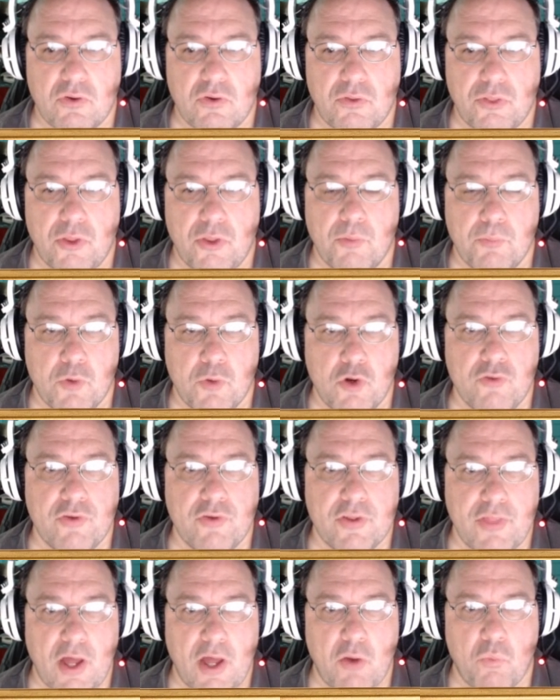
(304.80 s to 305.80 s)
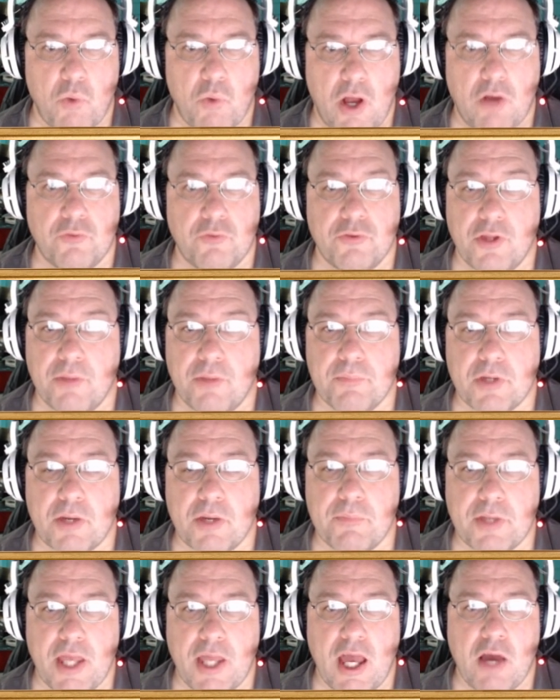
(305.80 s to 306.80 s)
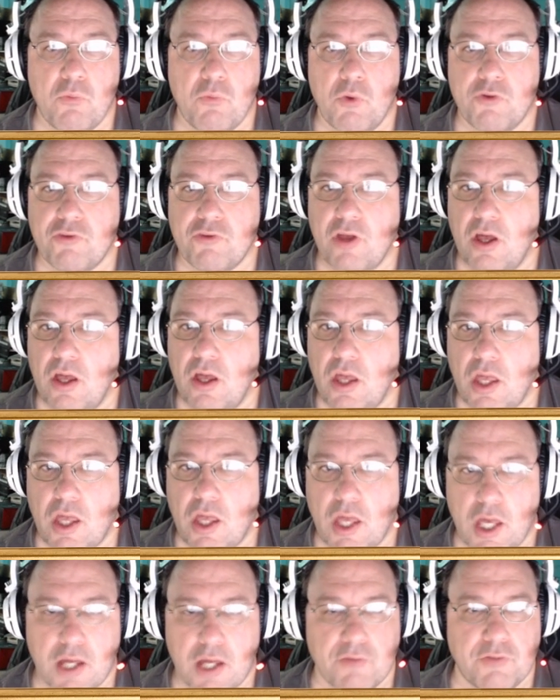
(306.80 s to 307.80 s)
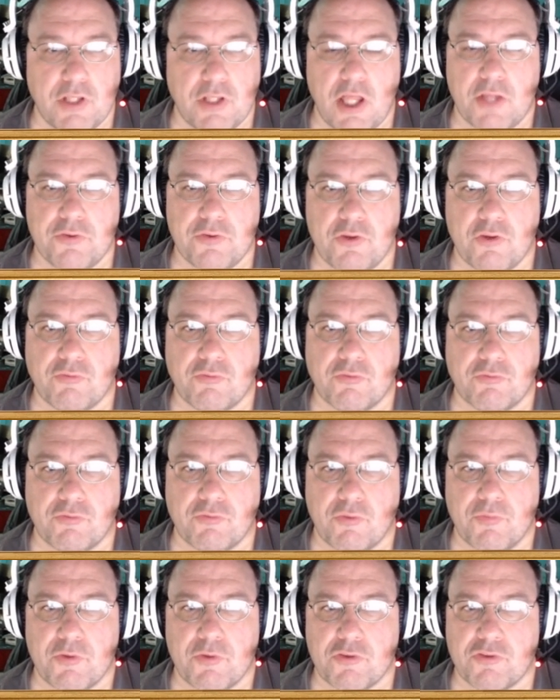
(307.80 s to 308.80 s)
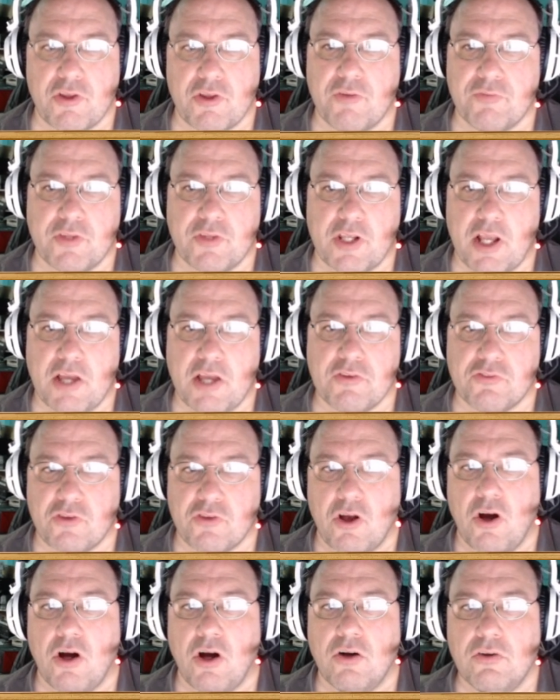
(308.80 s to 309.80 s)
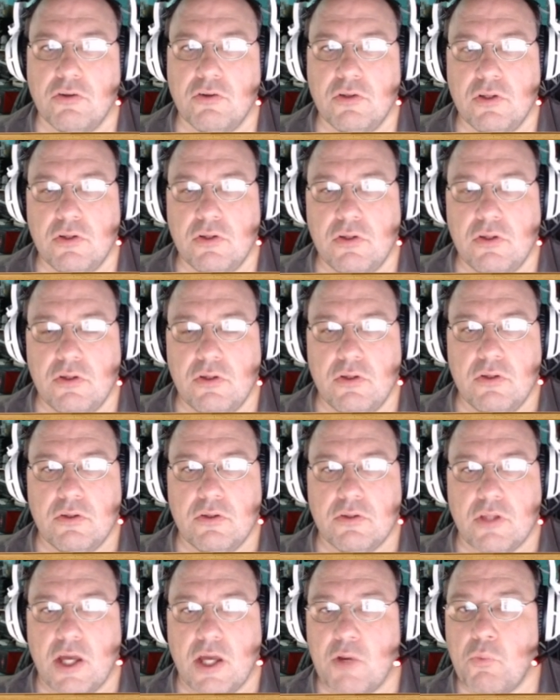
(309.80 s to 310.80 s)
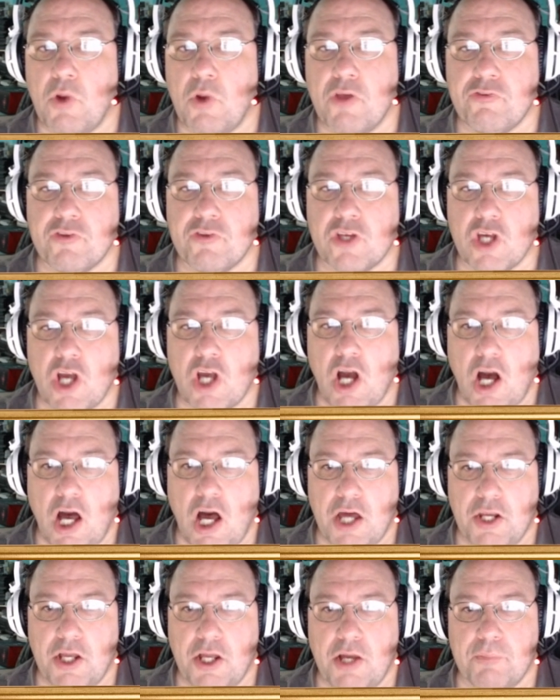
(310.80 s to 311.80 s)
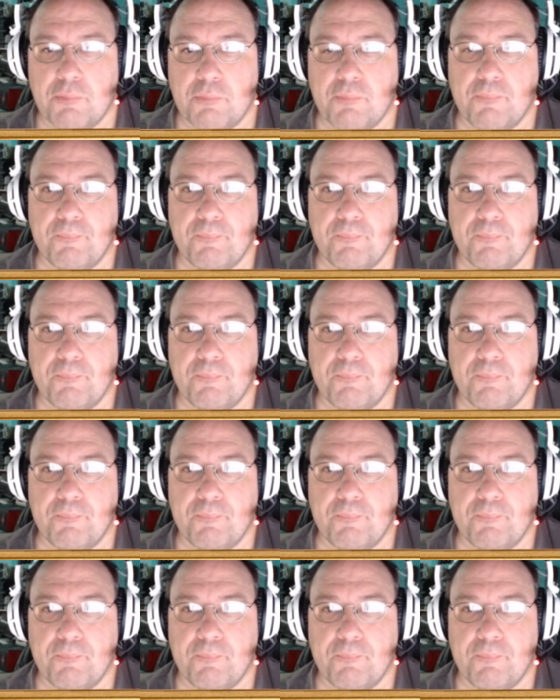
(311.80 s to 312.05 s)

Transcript: the movie that wound up coming out was a heck of a lot different from the stuff that I saw. Now, I wasn't caught up.